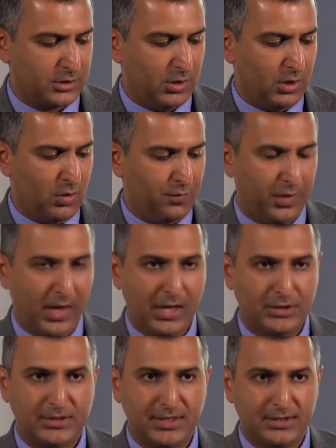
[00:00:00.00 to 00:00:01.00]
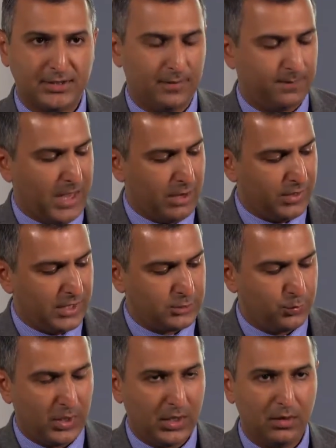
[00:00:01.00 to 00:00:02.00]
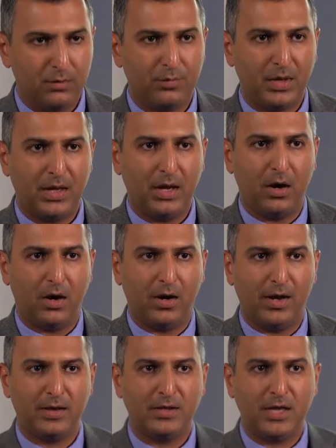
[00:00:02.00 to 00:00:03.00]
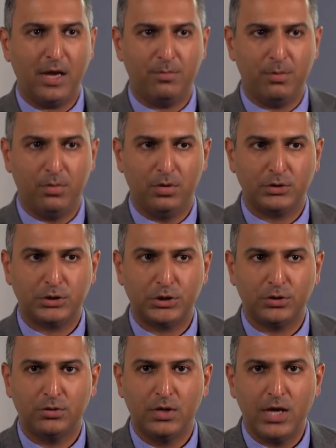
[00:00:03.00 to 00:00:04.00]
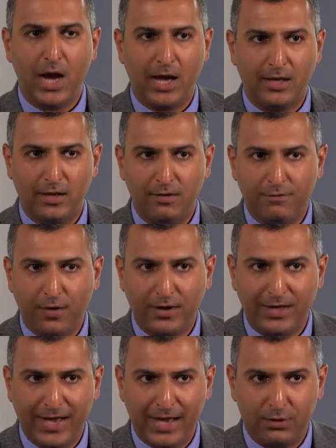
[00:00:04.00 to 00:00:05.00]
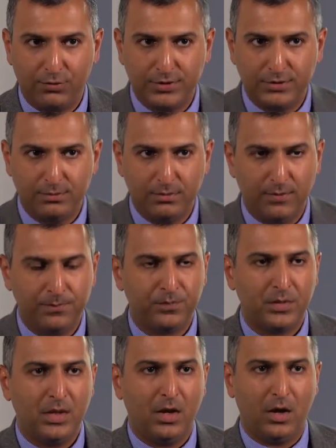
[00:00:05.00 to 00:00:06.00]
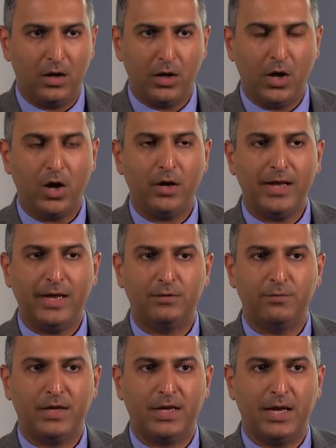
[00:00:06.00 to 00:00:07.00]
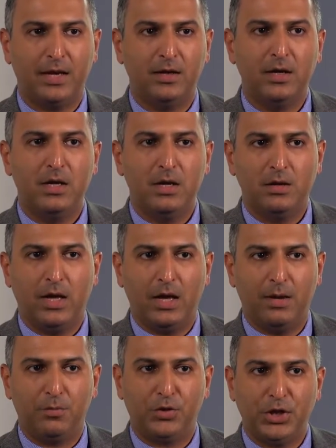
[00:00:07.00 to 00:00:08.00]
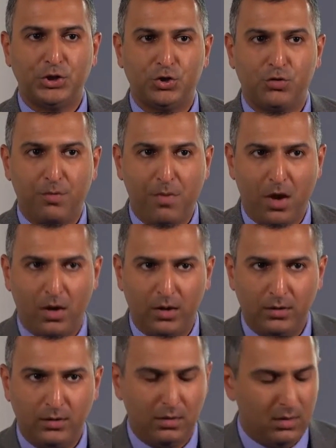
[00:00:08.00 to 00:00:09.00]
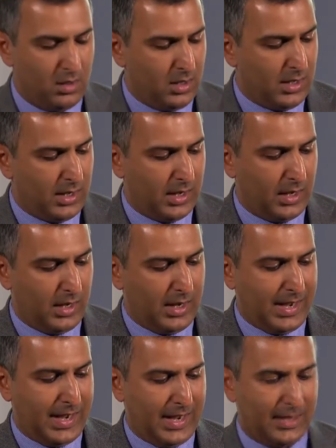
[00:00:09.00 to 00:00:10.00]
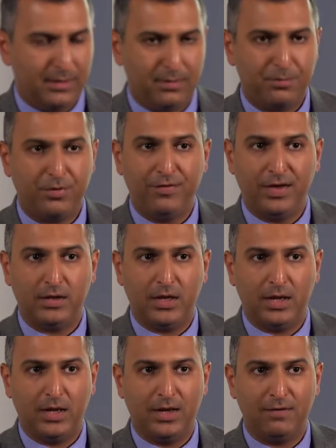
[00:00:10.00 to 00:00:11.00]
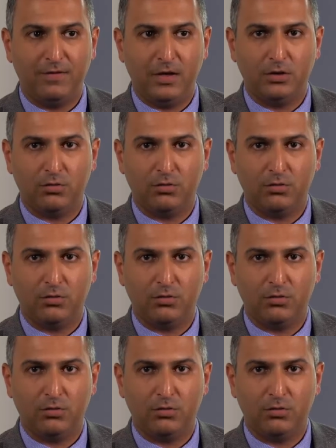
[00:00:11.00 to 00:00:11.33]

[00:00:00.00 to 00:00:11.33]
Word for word: uh, over age 60. Nowadays, we, we are capable to identify the aneurysm early on and we can uh, potentially repair it uh, and prevent a, a, fatal